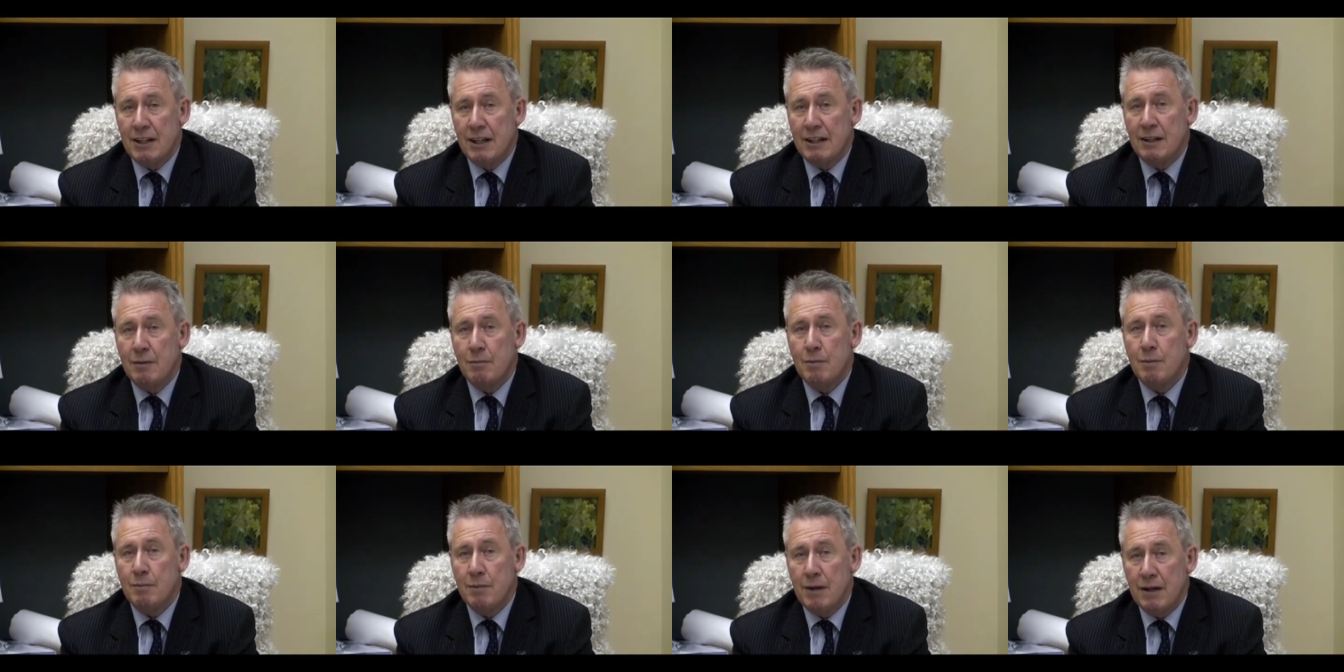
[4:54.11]
take
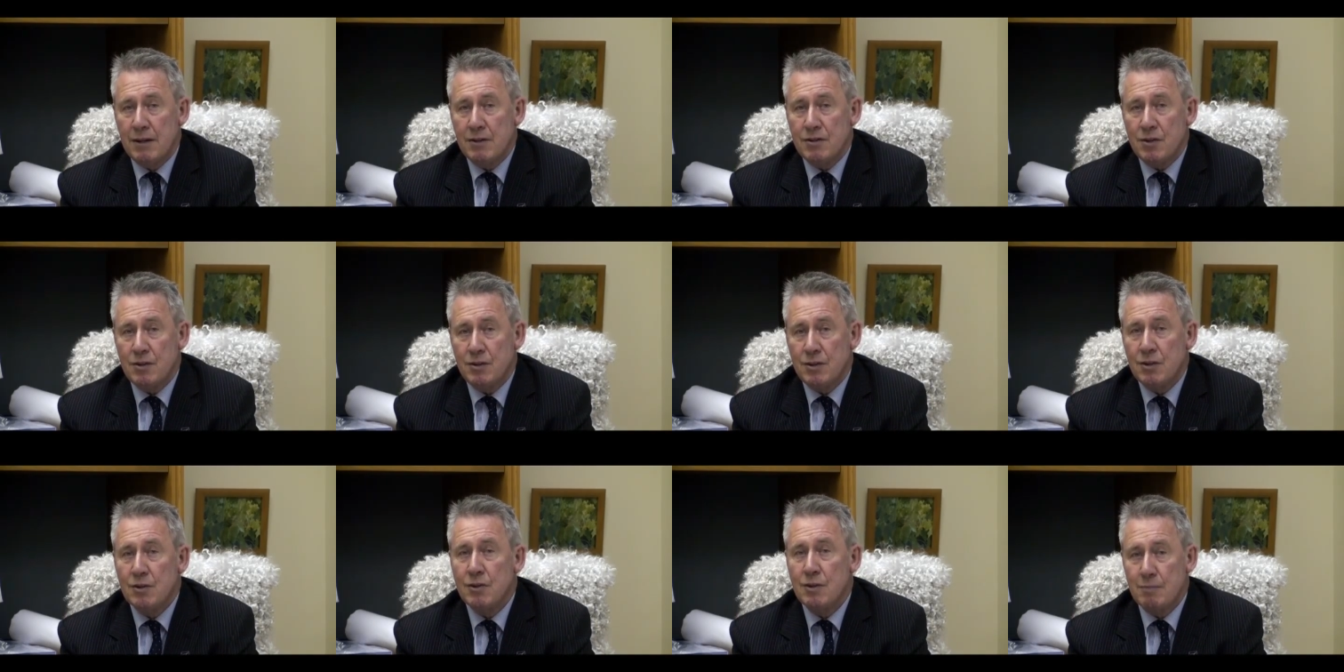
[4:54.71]
a
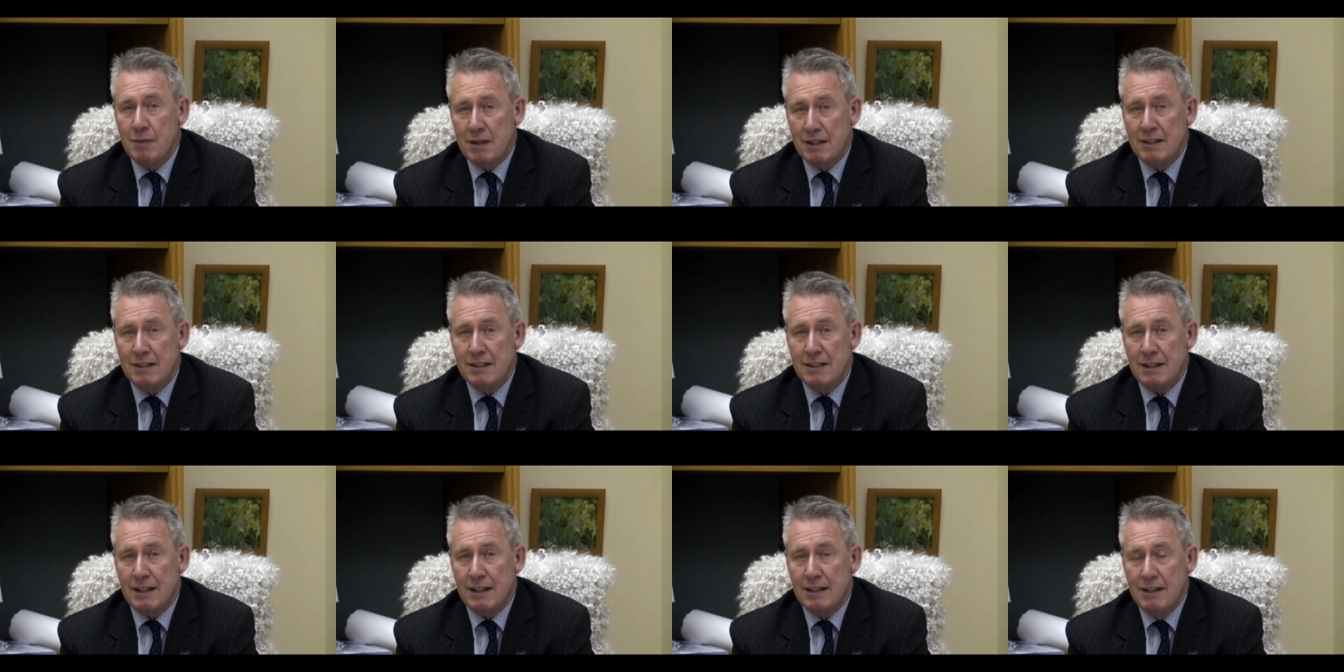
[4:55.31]
proposal to the
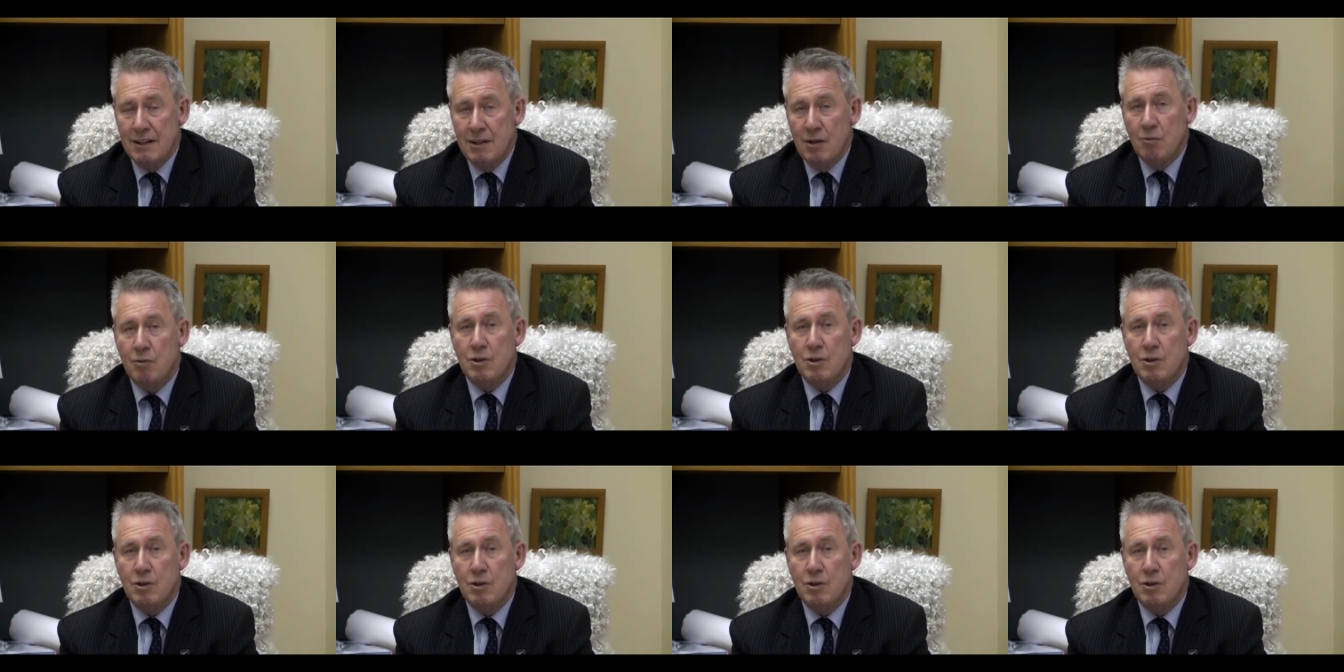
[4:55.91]
minister,